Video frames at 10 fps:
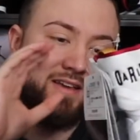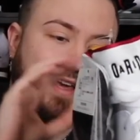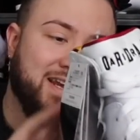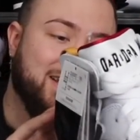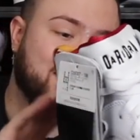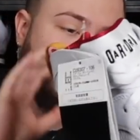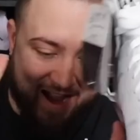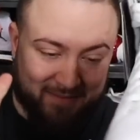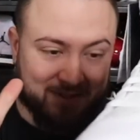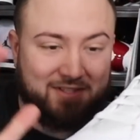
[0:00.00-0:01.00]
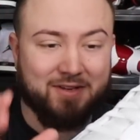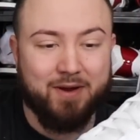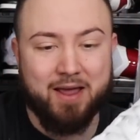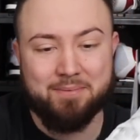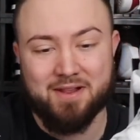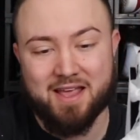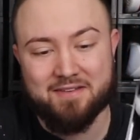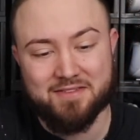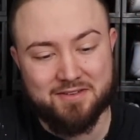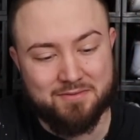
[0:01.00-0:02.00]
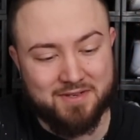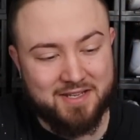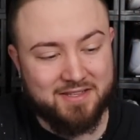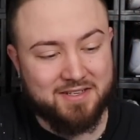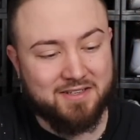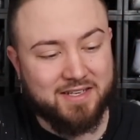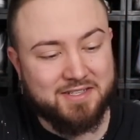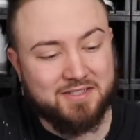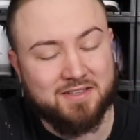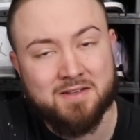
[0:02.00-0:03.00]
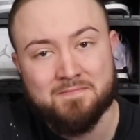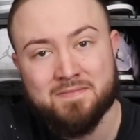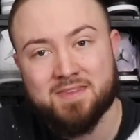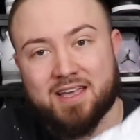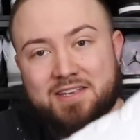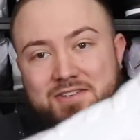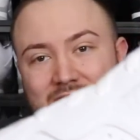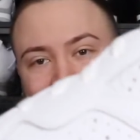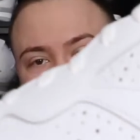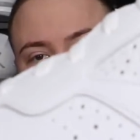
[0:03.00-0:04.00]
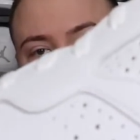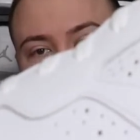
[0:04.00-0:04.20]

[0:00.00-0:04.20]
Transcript: and I'm just so happy to have this one in the collection. As you guys can